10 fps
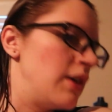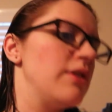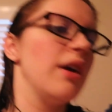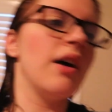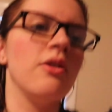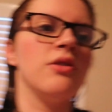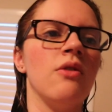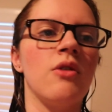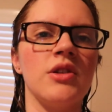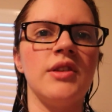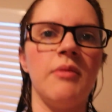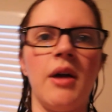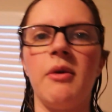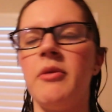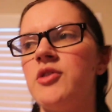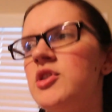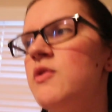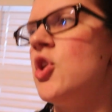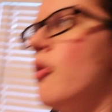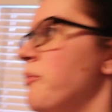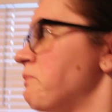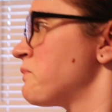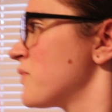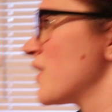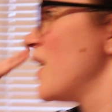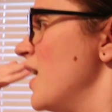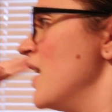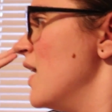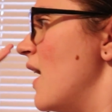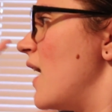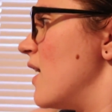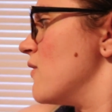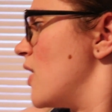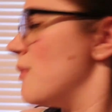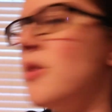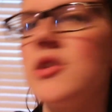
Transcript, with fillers: I think I'll order some library books even though I have a lot of